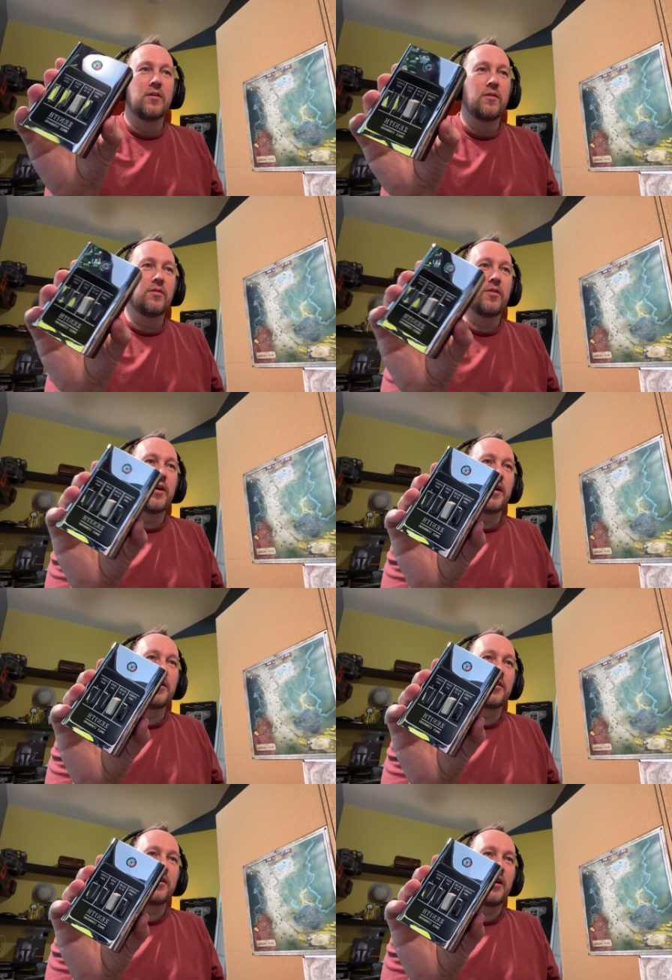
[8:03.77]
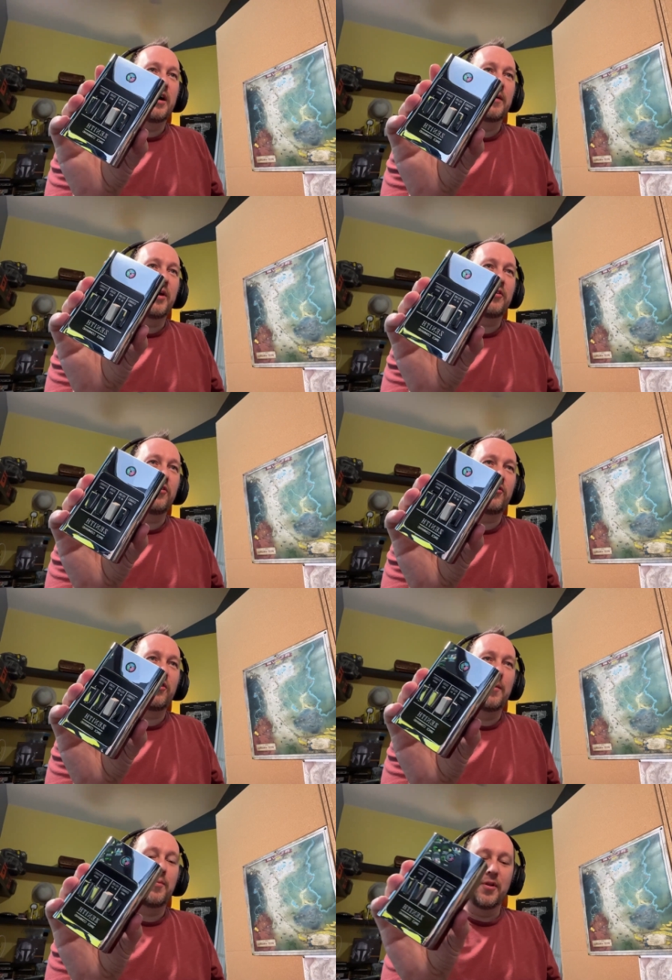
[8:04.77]
that I'm actually
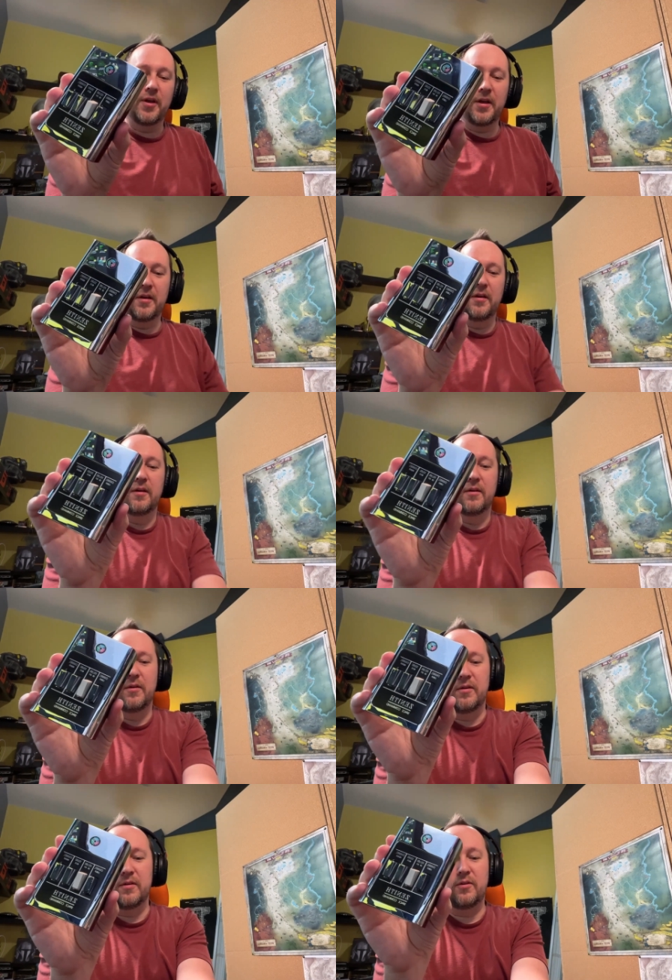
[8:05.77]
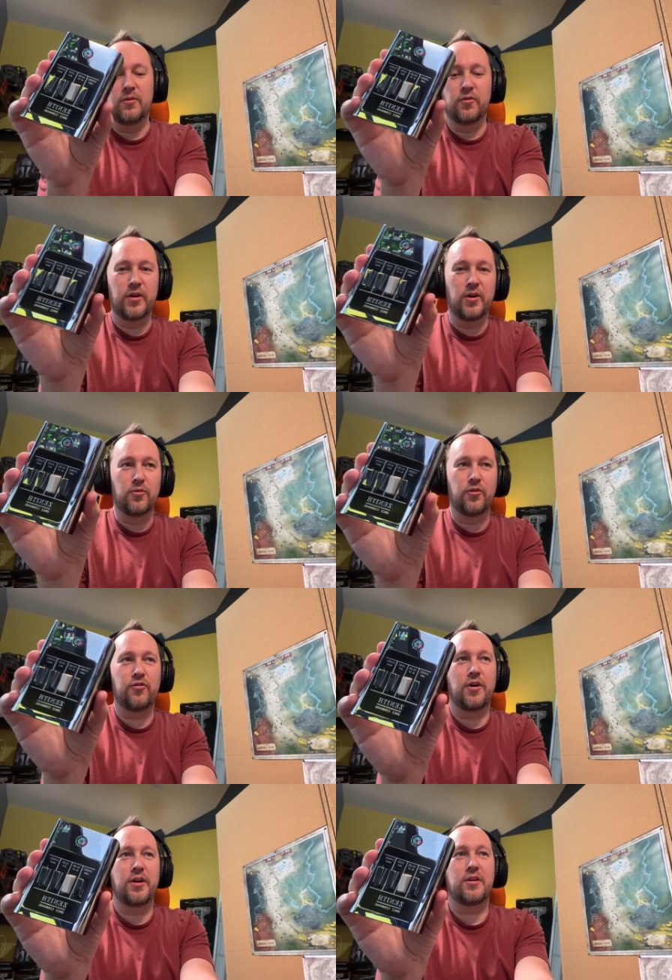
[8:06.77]
sampling using an
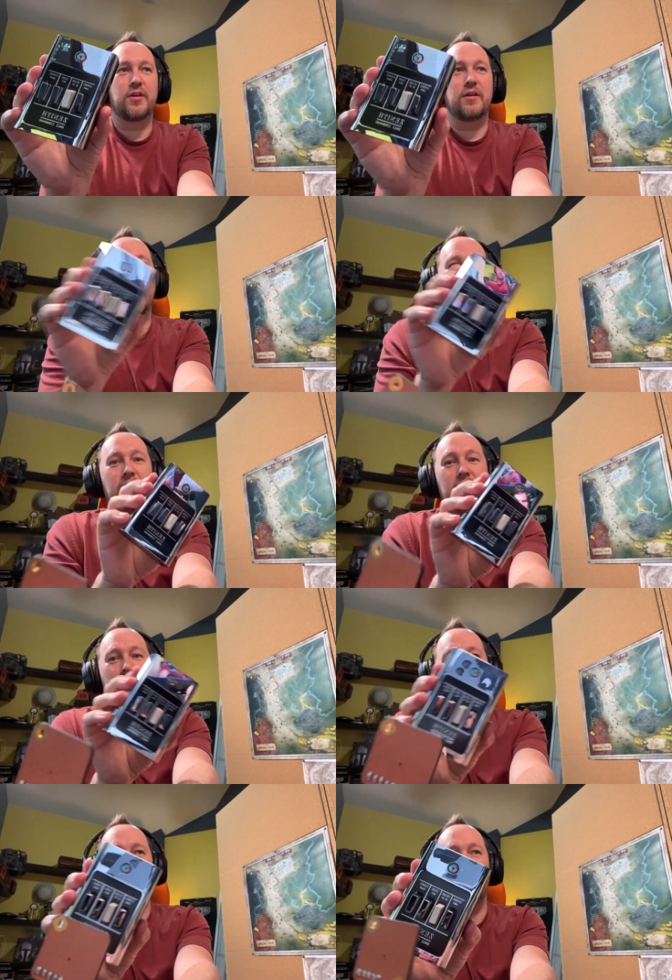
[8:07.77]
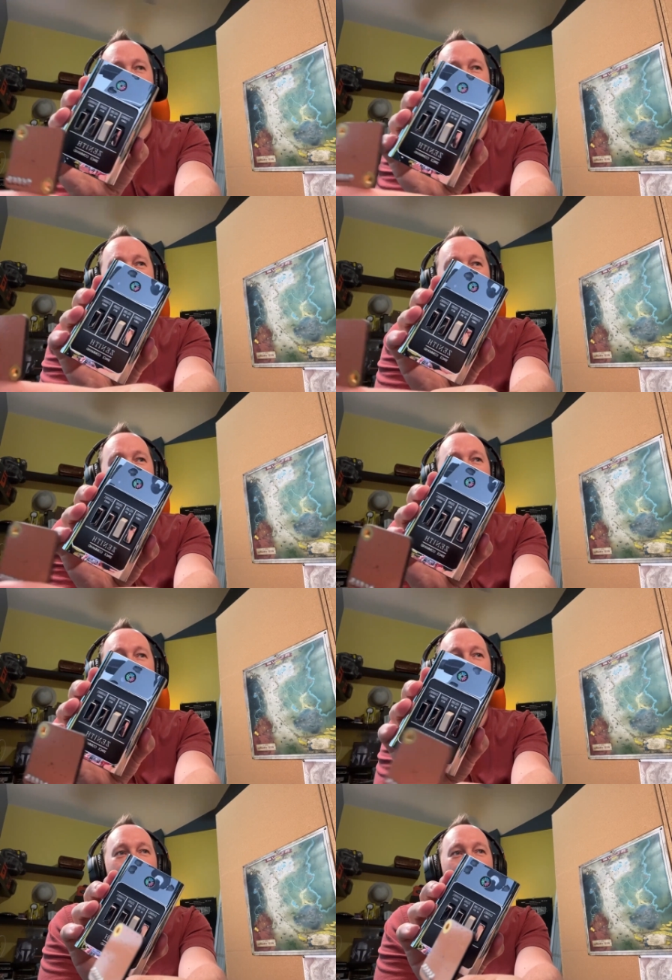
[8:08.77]
ultrasonic 80 kilohertz microphone
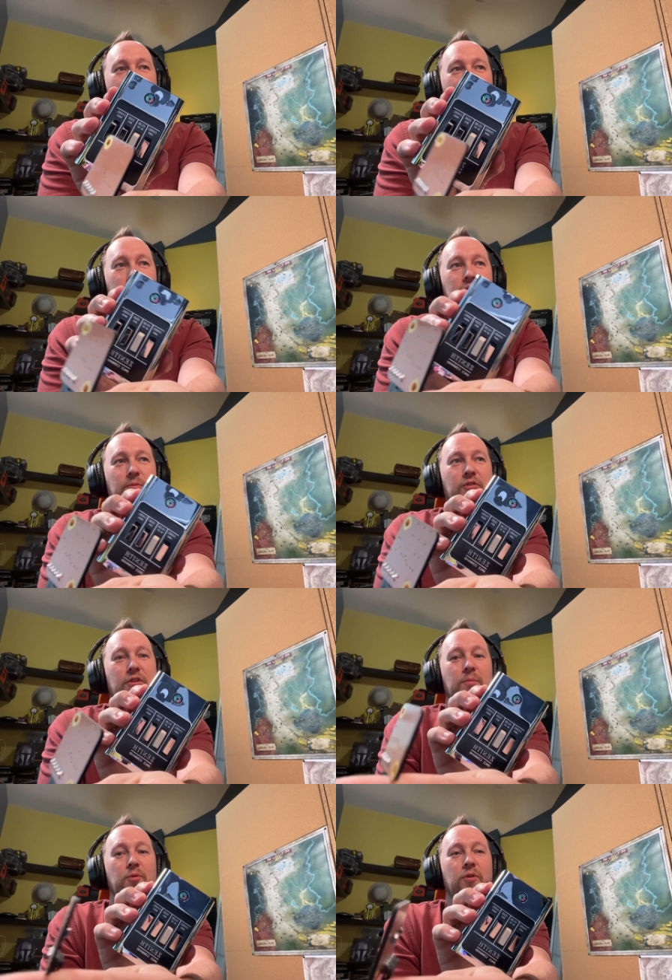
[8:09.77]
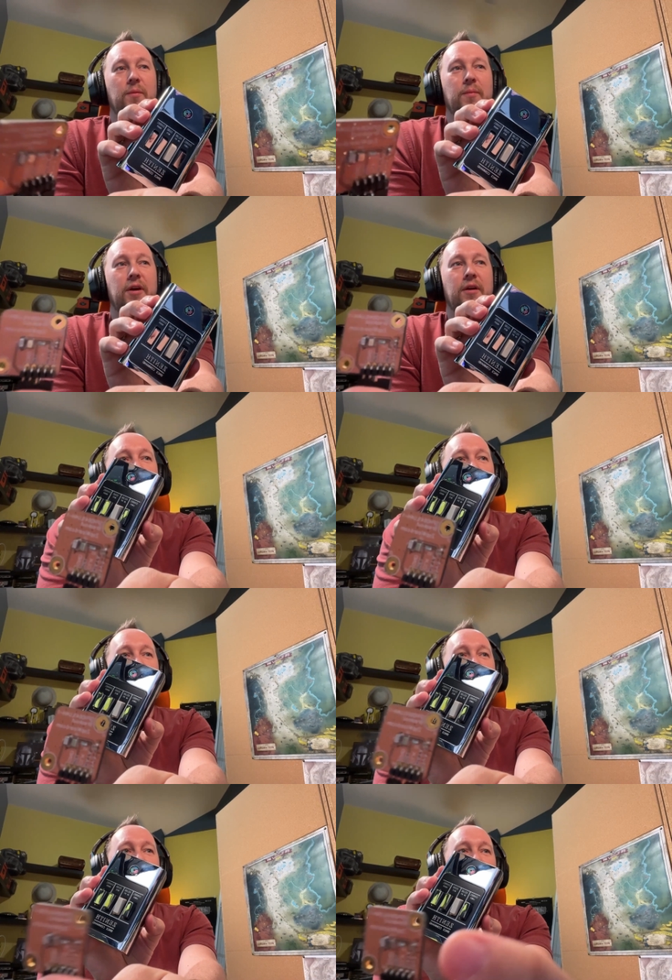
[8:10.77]
on a custom circuit board I made.
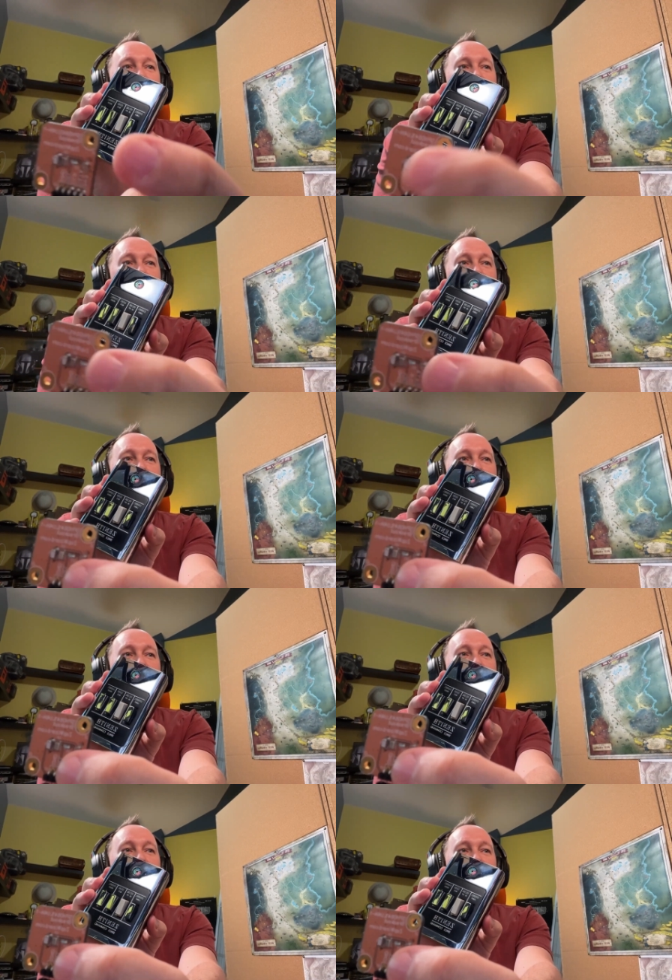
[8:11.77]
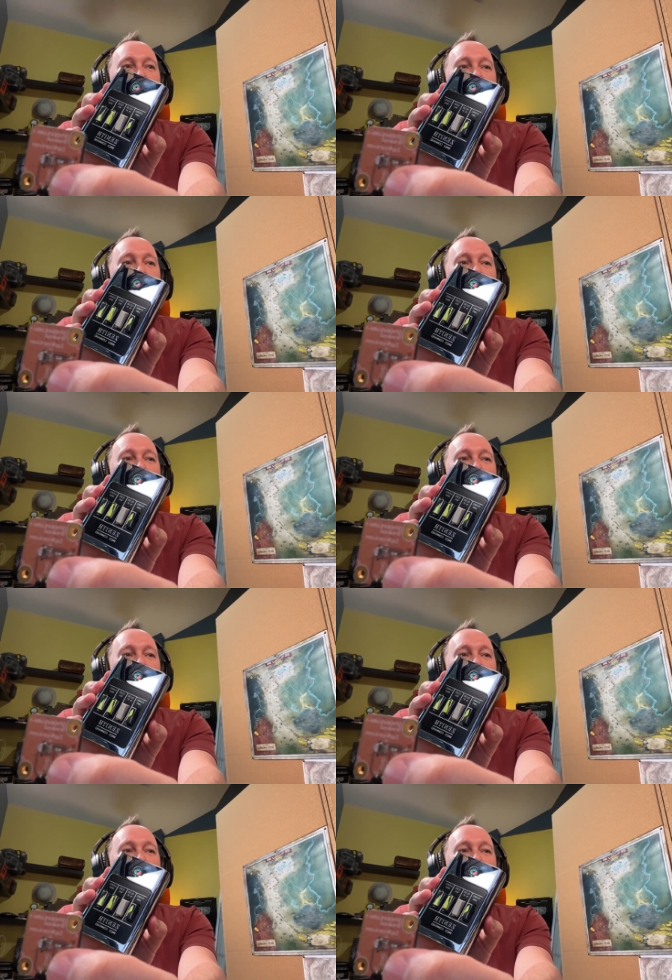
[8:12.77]
This is a PDM